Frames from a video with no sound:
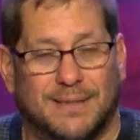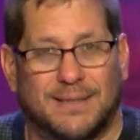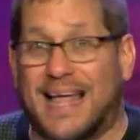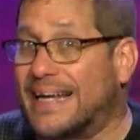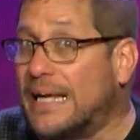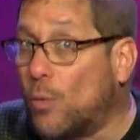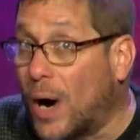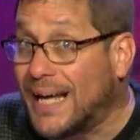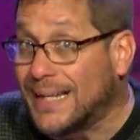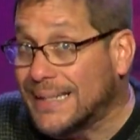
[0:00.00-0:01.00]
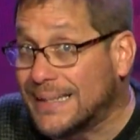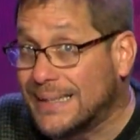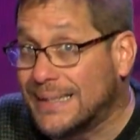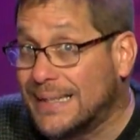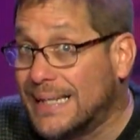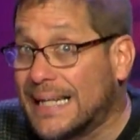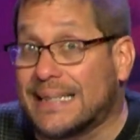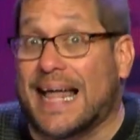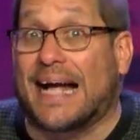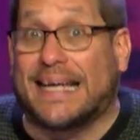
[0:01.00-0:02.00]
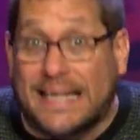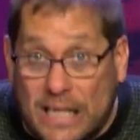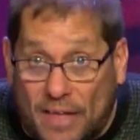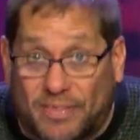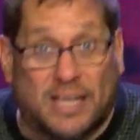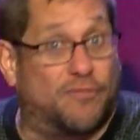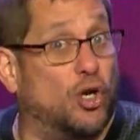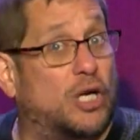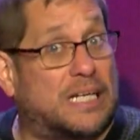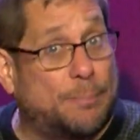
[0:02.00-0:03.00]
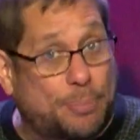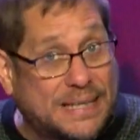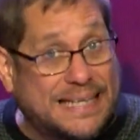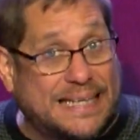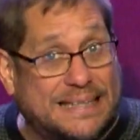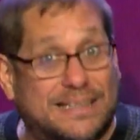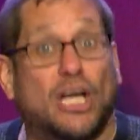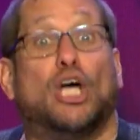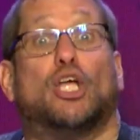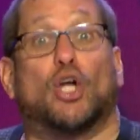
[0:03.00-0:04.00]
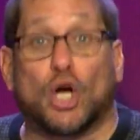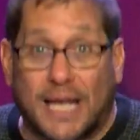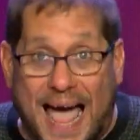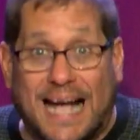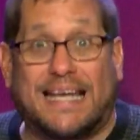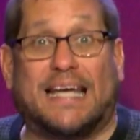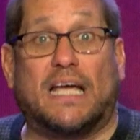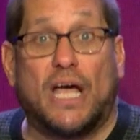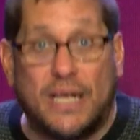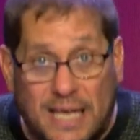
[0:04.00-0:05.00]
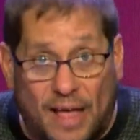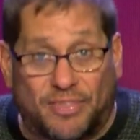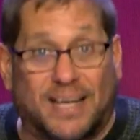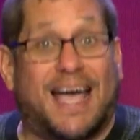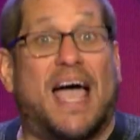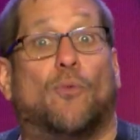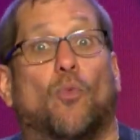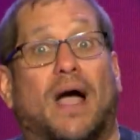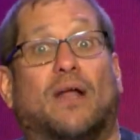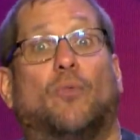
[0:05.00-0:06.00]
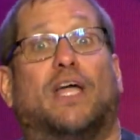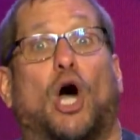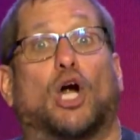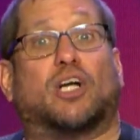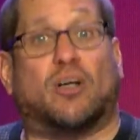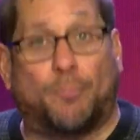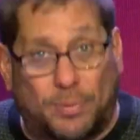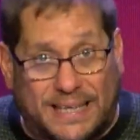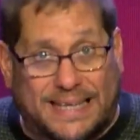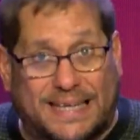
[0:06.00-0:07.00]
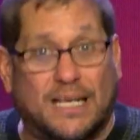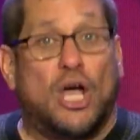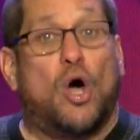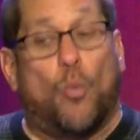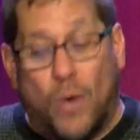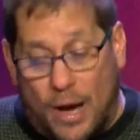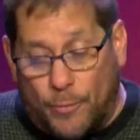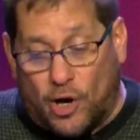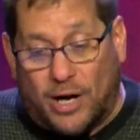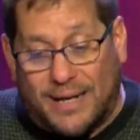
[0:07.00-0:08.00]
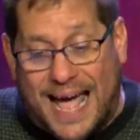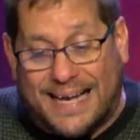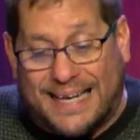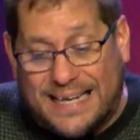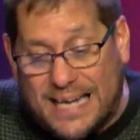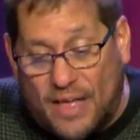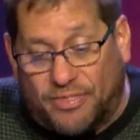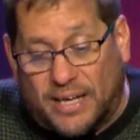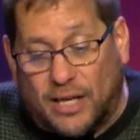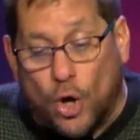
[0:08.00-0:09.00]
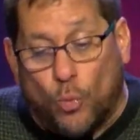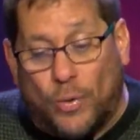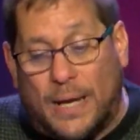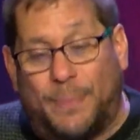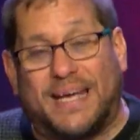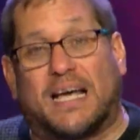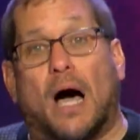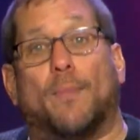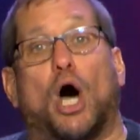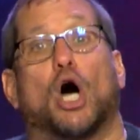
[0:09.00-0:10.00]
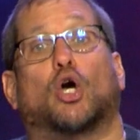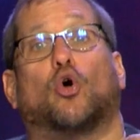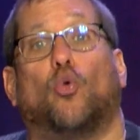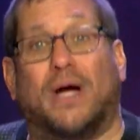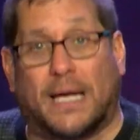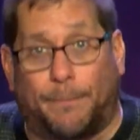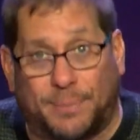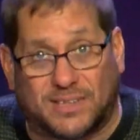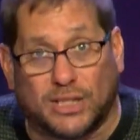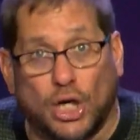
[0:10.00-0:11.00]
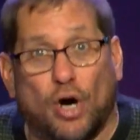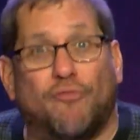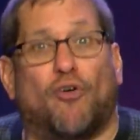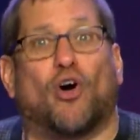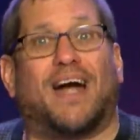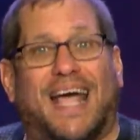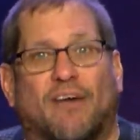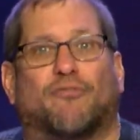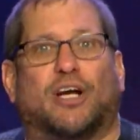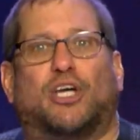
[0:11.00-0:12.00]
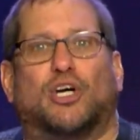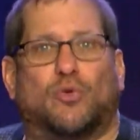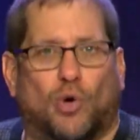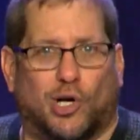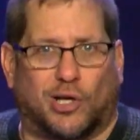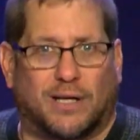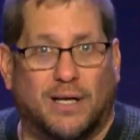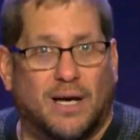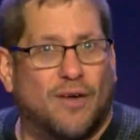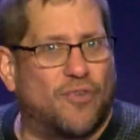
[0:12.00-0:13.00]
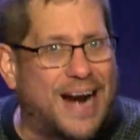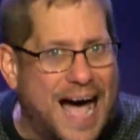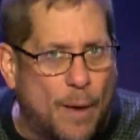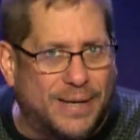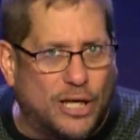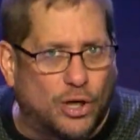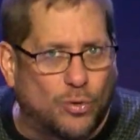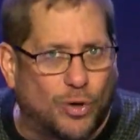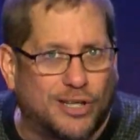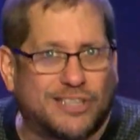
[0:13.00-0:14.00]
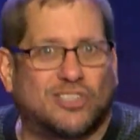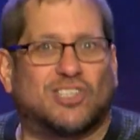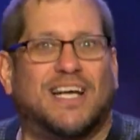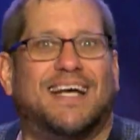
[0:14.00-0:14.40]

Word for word: Lacking what? Lacking nothing. If you're complete, you're lacking nothing. And when we are complete, when we are lacking nothing, we become equipped for every good work. For how many good works?